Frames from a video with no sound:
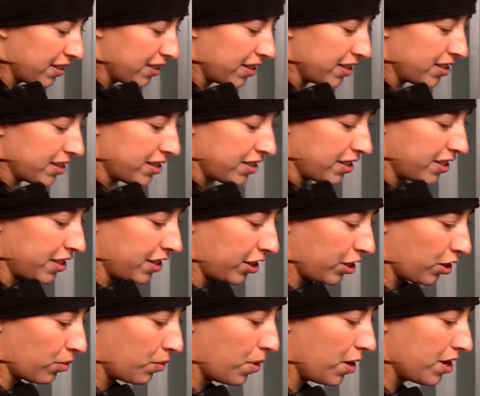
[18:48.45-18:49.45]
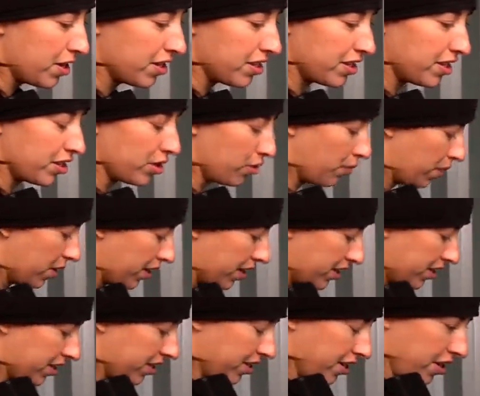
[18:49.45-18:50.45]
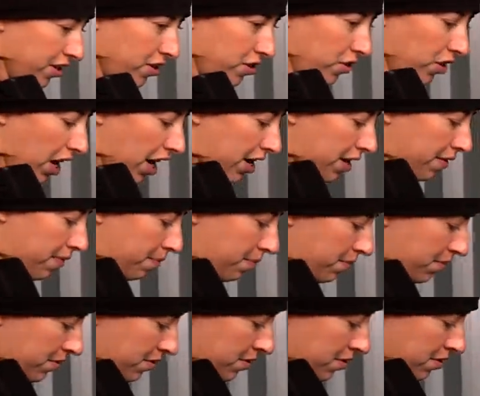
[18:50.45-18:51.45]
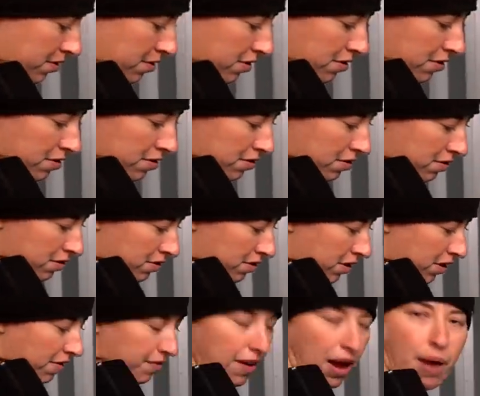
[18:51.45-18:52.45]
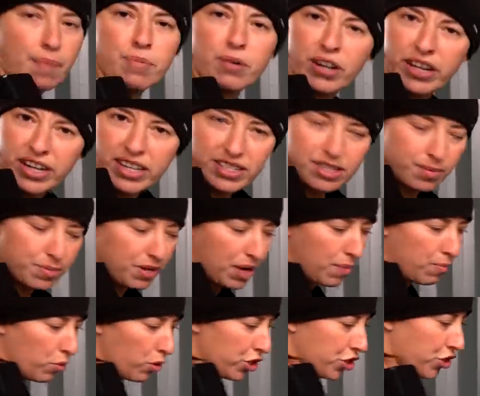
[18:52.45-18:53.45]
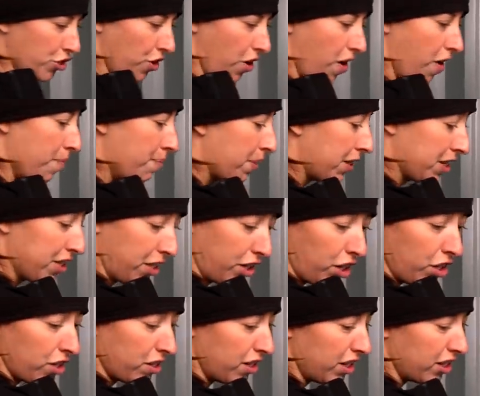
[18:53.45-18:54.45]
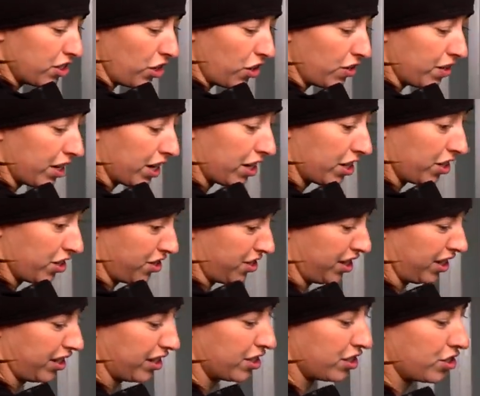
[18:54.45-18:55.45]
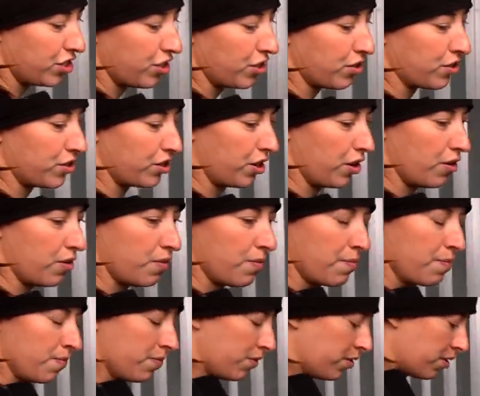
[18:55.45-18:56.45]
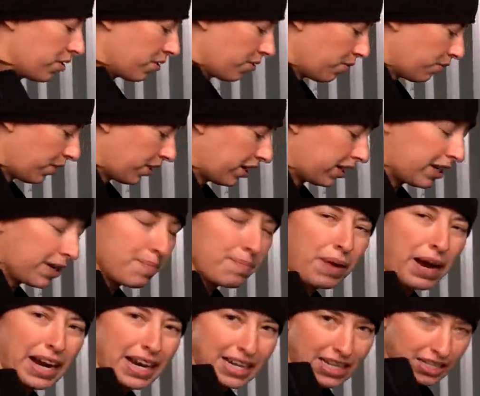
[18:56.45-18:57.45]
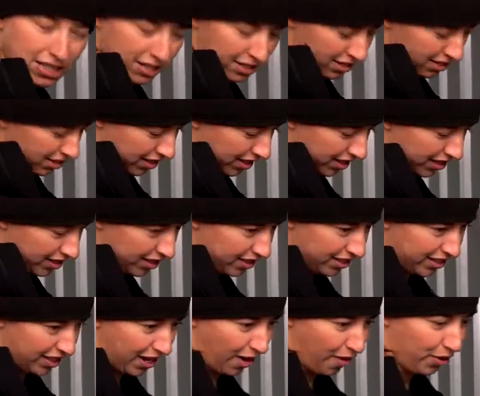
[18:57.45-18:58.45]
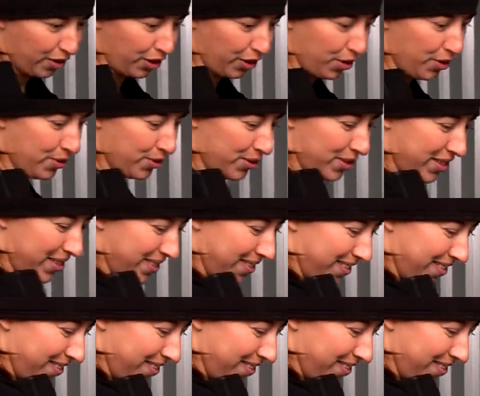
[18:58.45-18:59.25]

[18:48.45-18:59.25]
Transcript: This is the thicker one. This is the one that's still kind of evaporating some of that moisture off, but it's a good, it's already a good thickness too. So we're going to combine this and see how it goes.